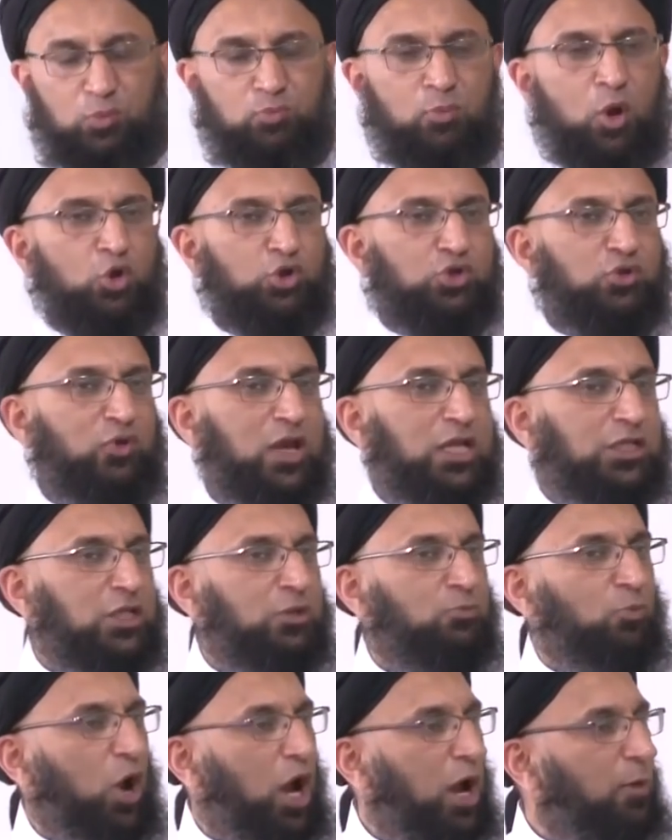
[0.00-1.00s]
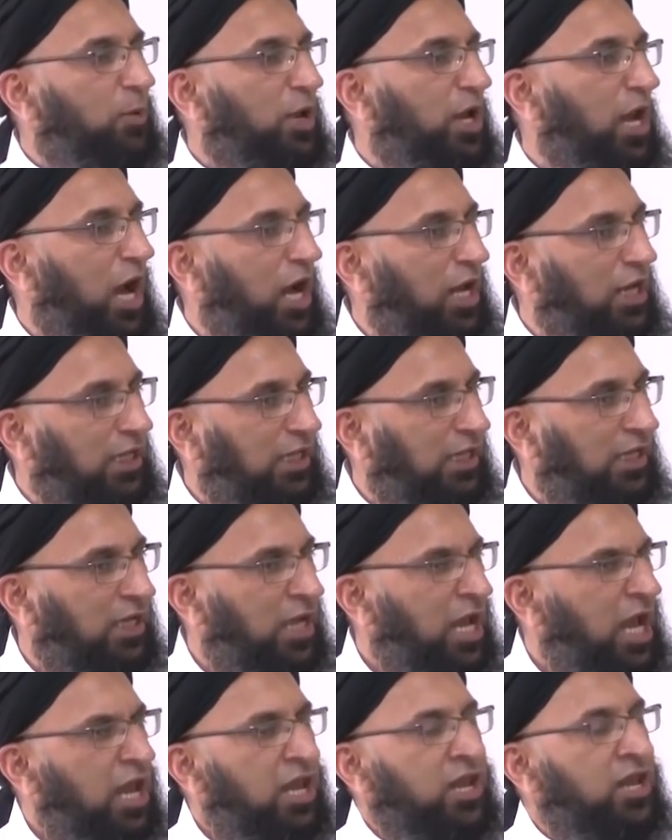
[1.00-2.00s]
what motivated Muhammad Ali
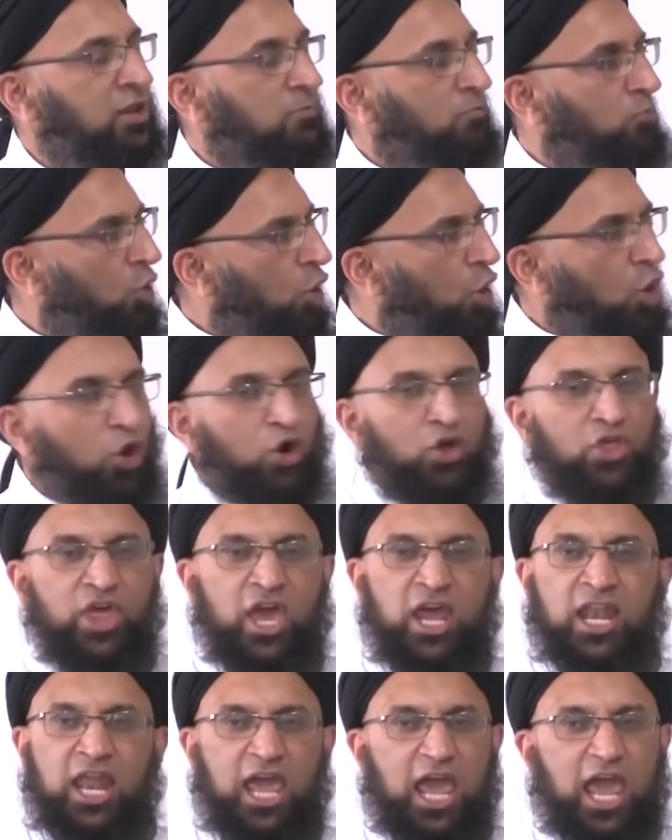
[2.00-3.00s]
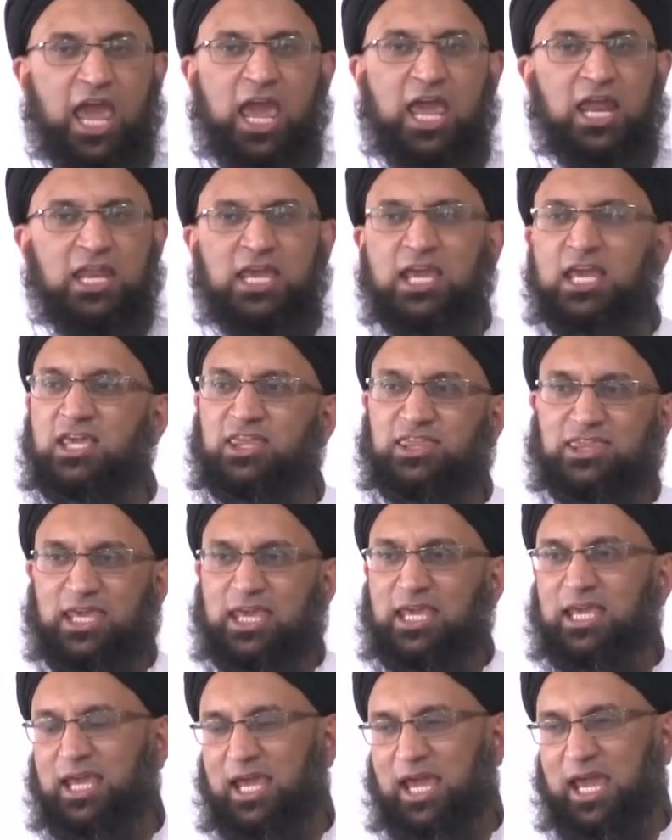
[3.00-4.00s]
more than
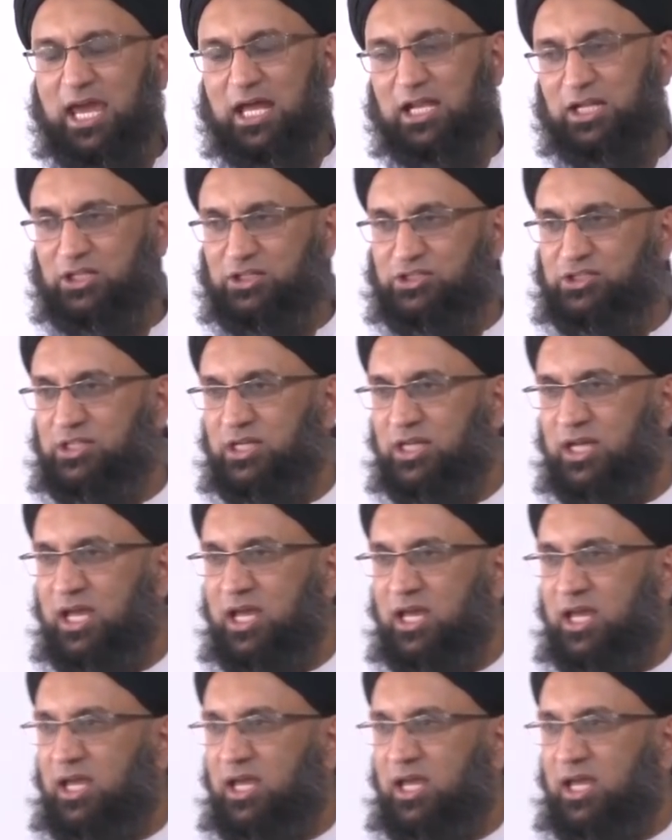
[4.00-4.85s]
anything else.